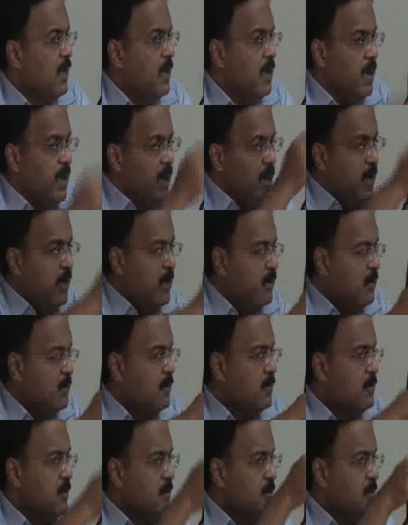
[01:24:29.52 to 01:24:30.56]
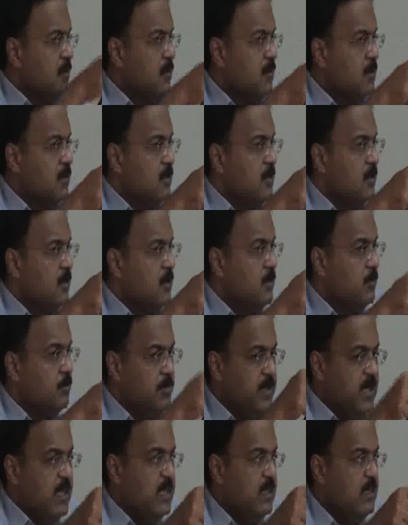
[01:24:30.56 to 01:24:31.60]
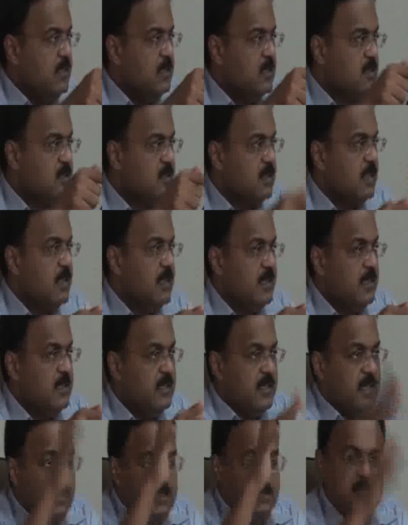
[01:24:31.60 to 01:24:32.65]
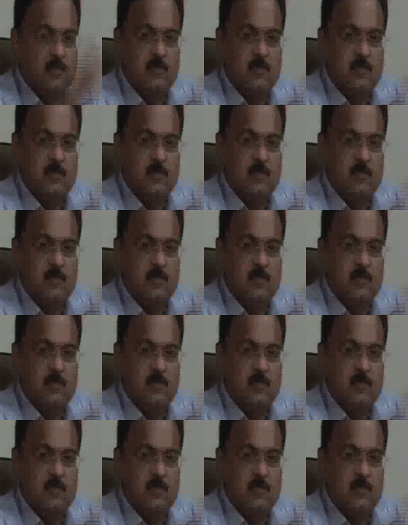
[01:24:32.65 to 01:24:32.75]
A, B, C, D.